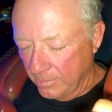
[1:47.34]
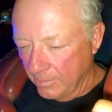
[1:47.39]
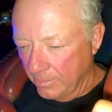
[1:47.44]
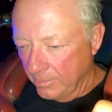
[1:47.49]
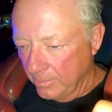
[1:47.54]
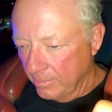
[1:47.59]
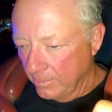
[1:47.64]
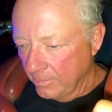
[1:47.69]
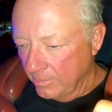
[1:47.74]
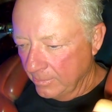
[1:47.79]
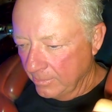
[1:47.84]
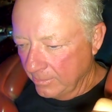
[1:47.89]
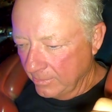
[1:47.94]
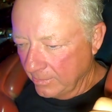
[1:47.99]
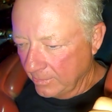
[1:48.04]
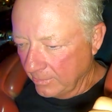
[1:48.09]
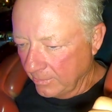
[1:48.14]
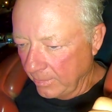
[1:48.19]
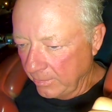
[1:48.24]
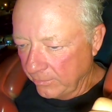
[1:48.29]
my spine
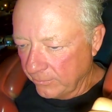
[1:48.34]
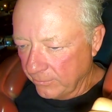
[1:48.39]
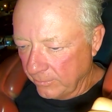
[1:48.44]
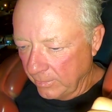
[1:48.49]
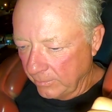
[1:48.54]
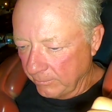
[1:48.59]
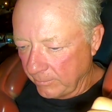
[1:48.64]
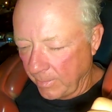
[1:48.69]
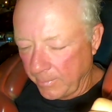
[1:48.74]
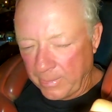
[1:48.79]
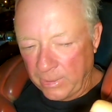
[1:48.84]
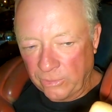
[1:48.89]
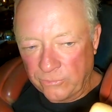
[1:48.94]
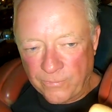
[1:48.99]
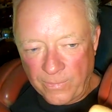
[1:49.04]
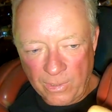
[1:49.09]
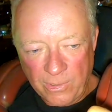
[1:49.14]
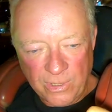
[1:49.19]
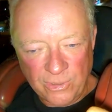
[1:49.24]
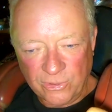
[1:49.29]
because it's, it, I it's
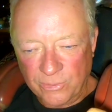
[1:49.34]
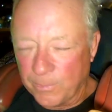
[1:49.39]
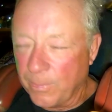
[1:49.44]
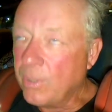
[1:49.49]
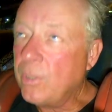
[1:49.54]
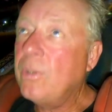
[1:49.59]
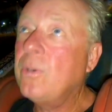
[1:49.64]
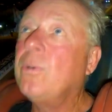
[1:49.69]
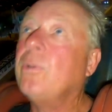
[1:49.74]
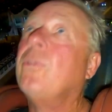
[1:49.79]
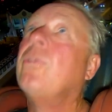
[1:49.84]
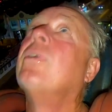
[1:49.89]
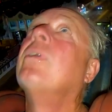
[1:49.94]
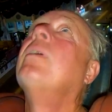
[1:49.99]
very I've smooth. back